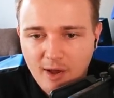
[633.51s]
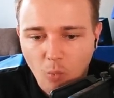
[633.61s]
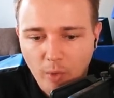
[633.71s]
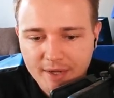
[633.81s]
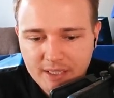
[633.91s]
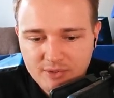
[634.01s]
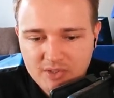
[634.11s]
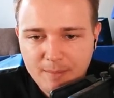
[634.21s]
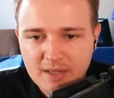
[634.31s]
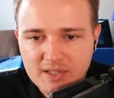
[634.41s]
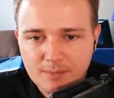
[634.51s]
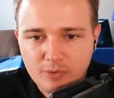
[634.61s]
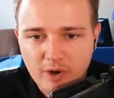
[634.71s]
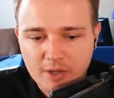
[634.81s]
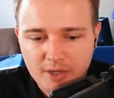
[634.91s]
We are down to 10 men
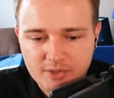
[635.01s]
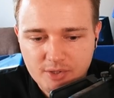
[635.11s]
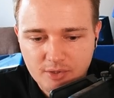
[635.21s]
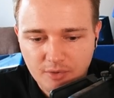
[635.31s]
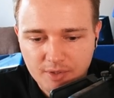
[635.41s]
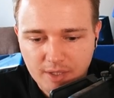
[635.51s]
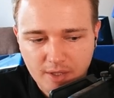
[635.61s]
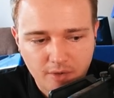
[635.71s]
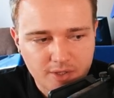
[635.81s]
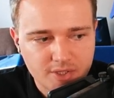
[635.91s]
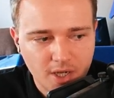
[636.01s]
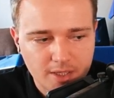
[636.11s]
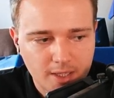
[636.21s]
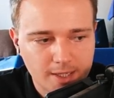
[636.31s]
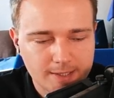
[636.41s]
temporarily. Hudson on the
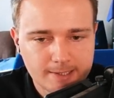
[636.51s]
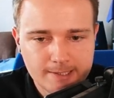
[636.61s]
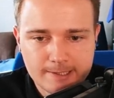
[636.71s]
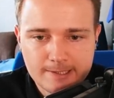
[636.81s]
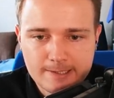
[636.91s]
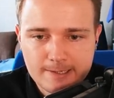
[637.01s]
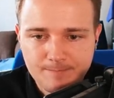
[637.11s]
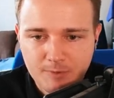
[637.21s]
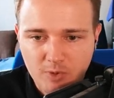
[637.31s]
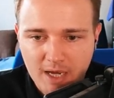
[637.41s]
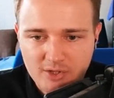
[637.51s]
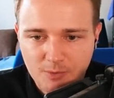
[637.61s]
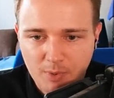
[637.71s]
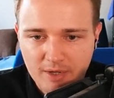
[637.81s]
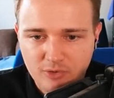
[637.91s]
sideline. Newcastle
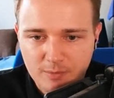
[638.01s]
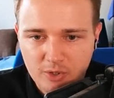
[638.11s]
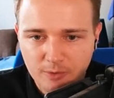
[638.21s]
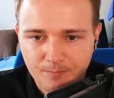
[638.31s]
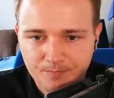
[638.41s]
play through the middle.